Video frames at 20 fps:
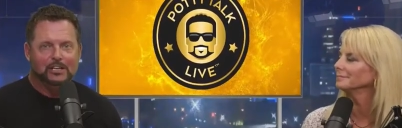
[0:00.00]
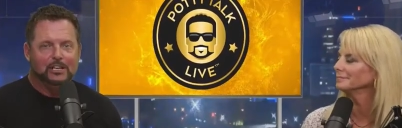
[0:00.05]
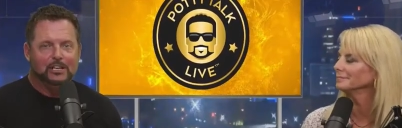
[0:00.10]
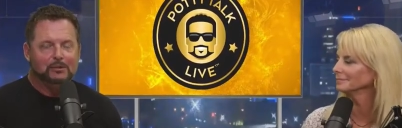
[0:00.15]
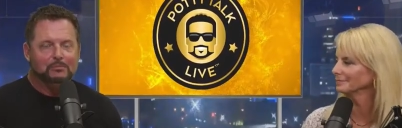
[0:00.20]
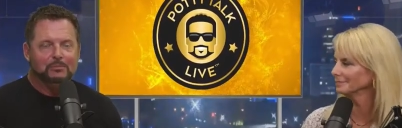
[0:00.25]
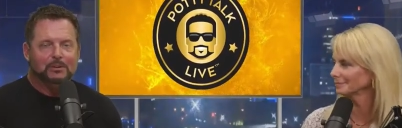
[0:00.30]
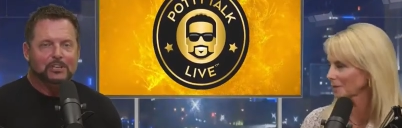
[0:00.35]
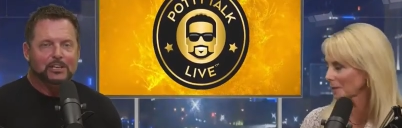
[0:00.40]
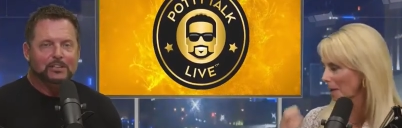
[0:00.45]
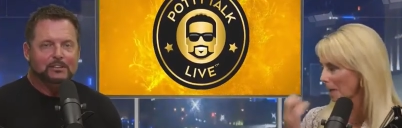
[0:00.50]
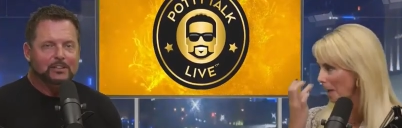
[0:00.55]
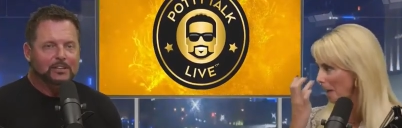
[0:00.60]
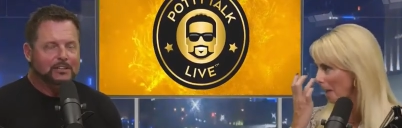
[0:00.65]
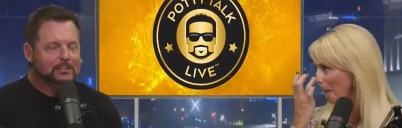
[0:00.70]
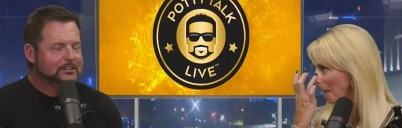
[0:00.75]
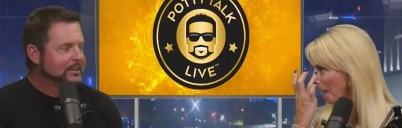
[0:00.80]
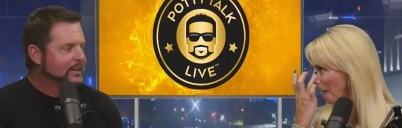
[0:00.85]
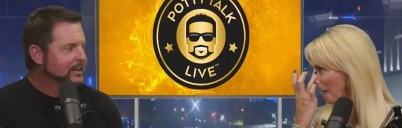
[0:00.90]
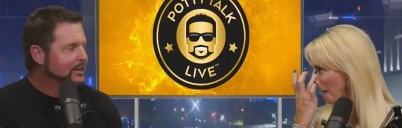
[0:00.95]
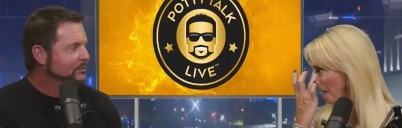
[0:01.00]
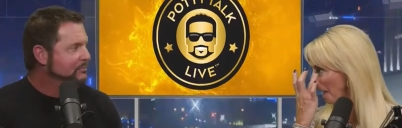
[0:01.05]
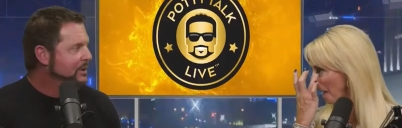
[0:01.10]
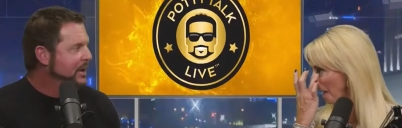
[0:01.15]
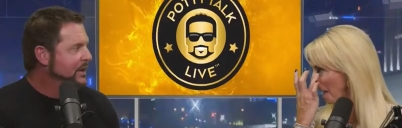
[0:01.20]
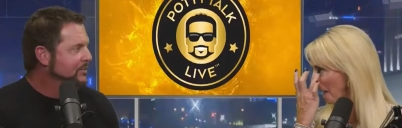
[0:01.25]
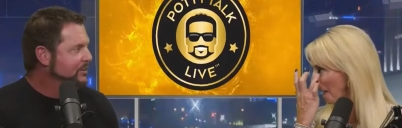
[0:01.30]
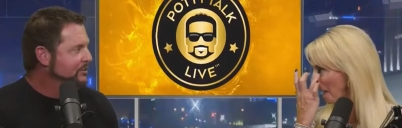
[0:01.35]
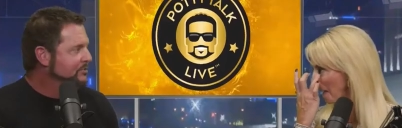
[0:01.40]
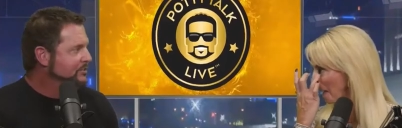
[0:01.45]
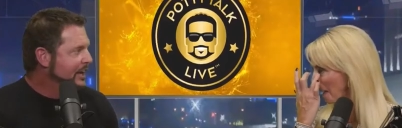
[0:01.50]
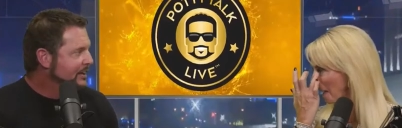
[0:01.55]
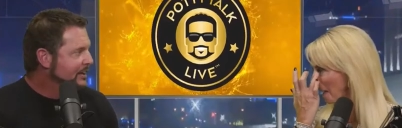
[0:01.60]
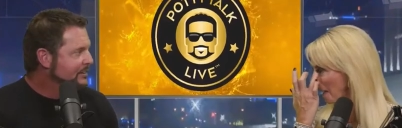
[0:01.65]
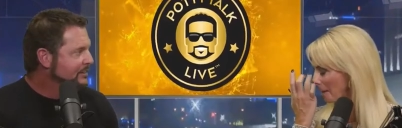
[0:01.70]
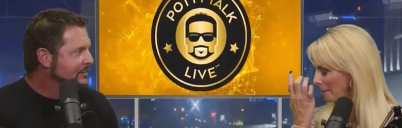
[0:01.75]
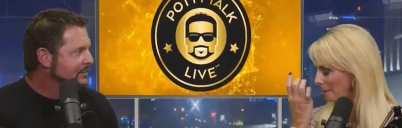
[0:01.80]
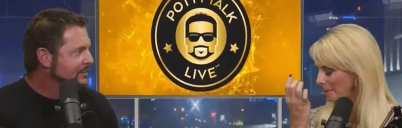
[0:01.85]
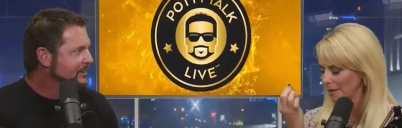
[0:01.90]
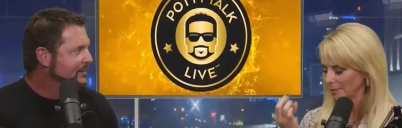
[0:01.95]
Speaker 1: But they they're going to pay their debt.
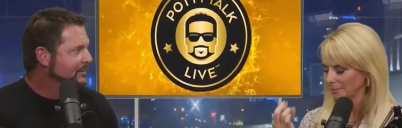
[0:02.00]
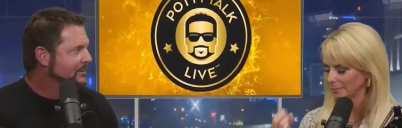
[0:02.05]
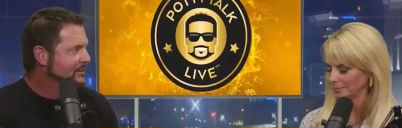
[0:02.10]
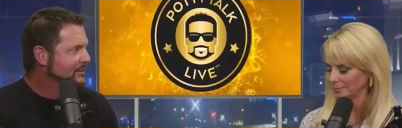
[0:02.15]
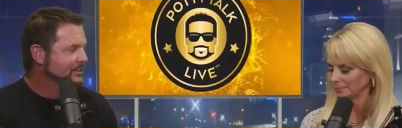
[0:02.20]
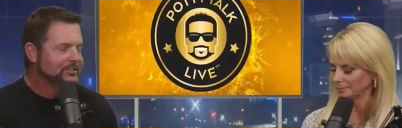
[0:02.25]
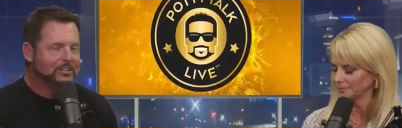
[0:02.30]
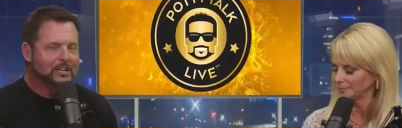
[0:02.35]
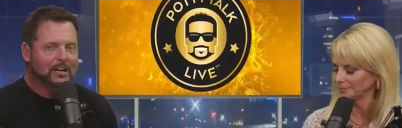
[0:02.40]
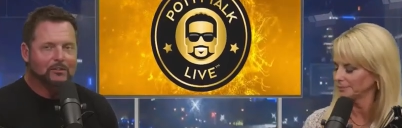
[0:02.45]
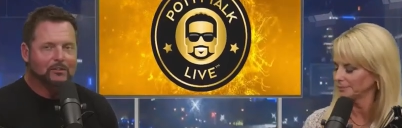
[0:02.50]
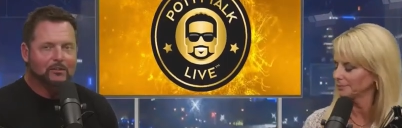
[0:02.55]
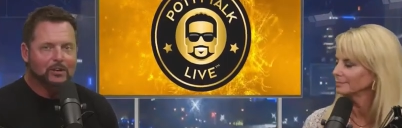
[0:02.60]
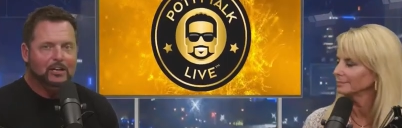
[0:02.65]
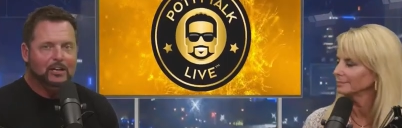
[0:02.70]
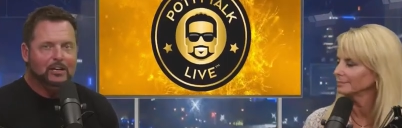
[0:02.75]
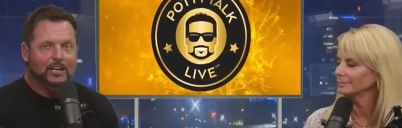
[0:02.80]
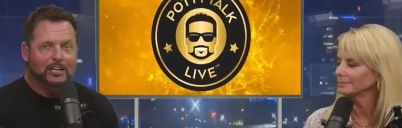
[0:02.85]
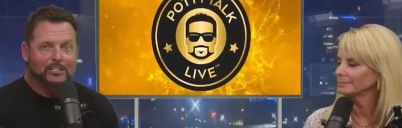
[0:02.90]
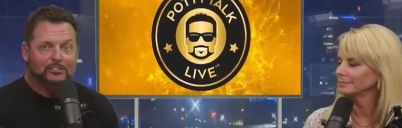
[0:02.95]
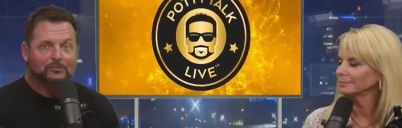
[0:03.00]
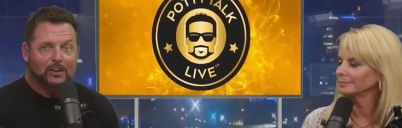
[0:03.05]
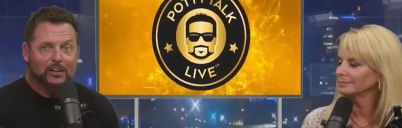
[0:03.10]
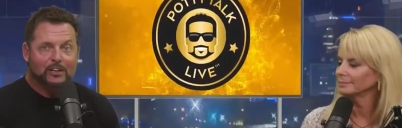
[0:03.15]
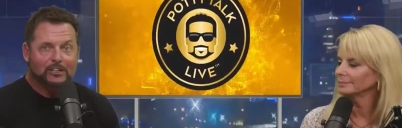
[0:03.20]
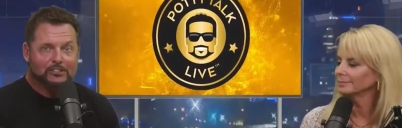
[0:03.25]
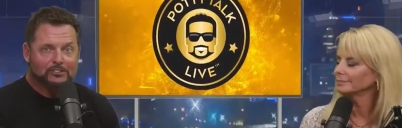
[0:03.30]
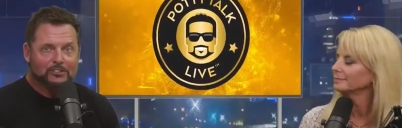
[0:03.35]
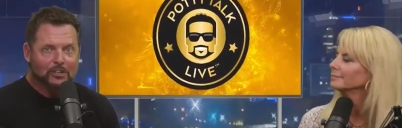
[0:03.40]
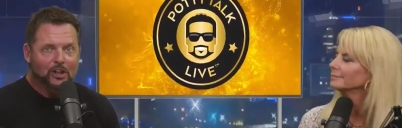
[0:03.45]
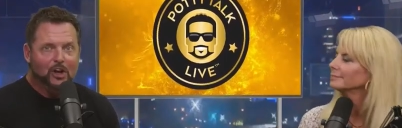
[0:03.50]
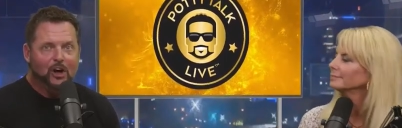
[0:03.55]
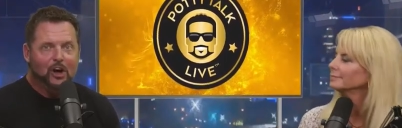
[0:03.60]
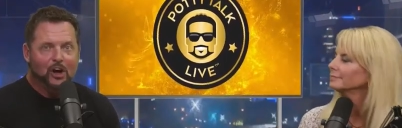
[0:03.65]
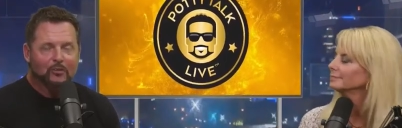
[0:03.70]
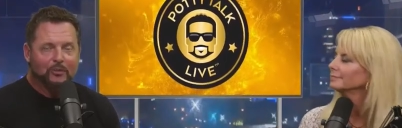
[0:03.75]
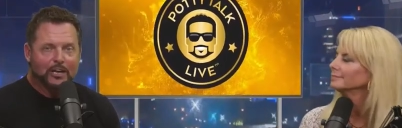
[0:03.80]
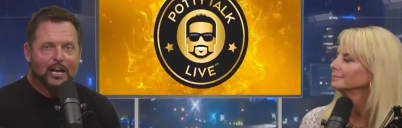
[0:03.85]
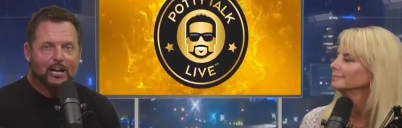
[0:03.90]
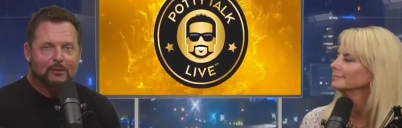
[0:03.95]
Right. It's a, it's, fed, it's the law. We
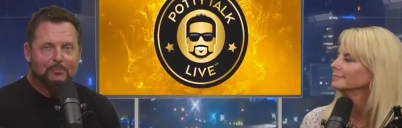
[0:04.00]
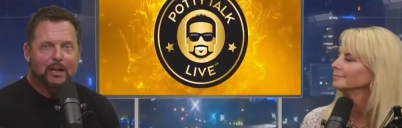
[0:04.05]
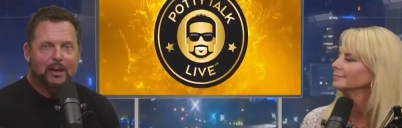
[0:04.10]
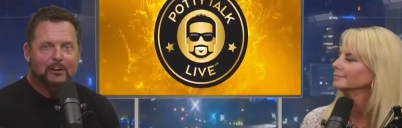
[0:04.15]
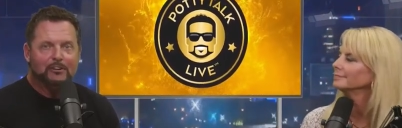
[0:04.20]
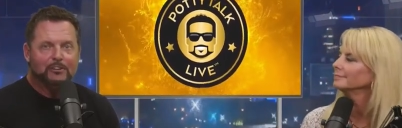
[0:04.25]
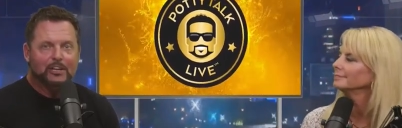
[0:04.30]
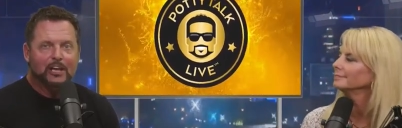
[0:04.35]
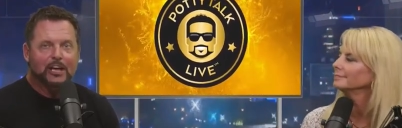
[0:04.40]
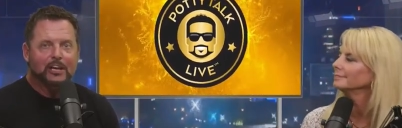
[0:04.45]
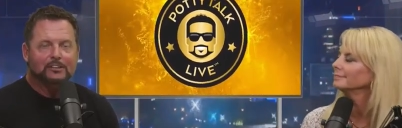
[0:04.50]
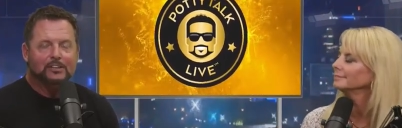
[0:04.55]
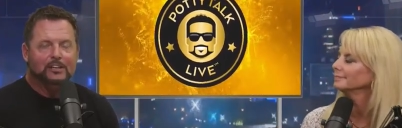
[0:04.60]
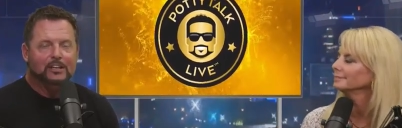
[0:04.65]
got to mm-hmm. pay our debt.